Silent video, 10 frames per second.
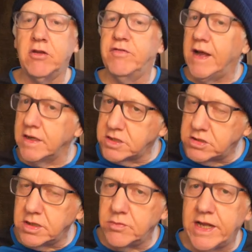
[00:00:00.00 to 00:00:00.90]
You've had to
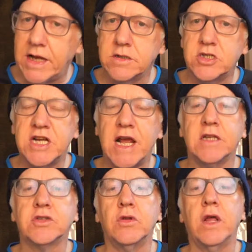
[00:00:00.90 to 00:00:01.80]
do it without the
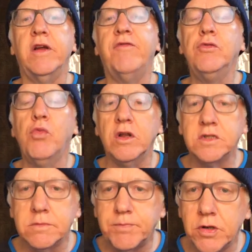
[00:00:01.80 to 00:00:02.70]
jazz, although if you
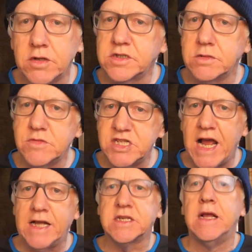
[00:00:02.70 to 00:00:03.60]
want to put on some
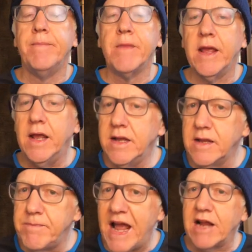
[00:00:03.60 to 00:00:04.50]
jazz in
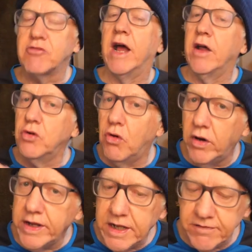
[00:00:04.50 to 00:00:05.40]
the background,
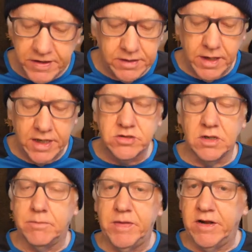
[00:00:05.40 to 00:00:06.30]
or even,
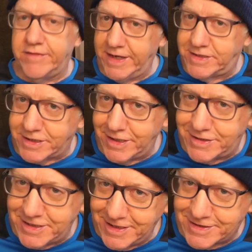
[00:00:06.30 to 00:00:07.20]
Nigel, a bit of
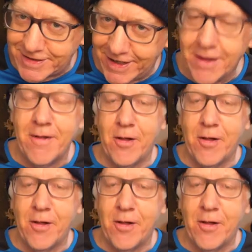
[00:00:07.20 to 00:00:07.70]
AC/DC